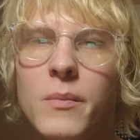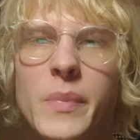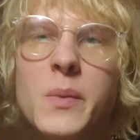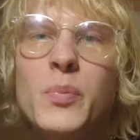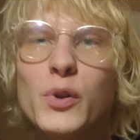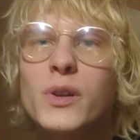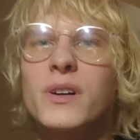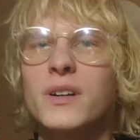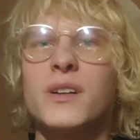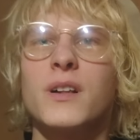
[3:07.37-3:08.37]

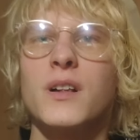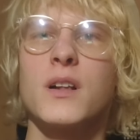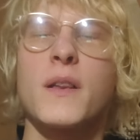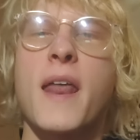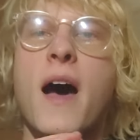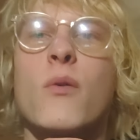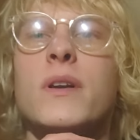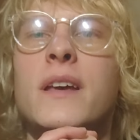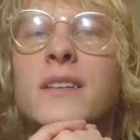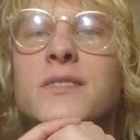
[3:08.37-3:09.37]
People
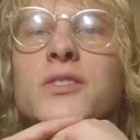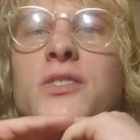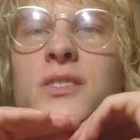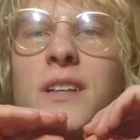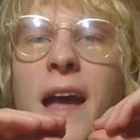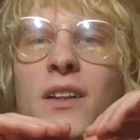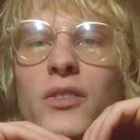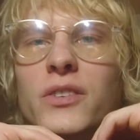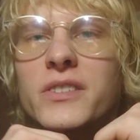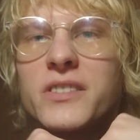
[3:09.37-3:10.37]
nowadays just
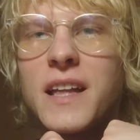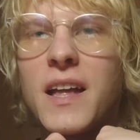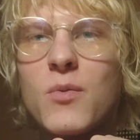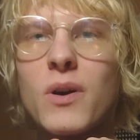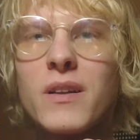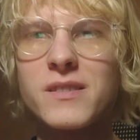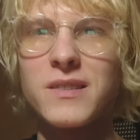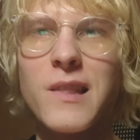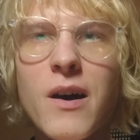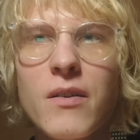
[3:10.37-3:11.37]
can't understand what
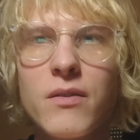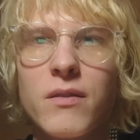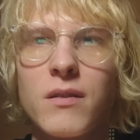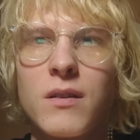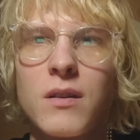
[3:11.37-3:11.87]
is love.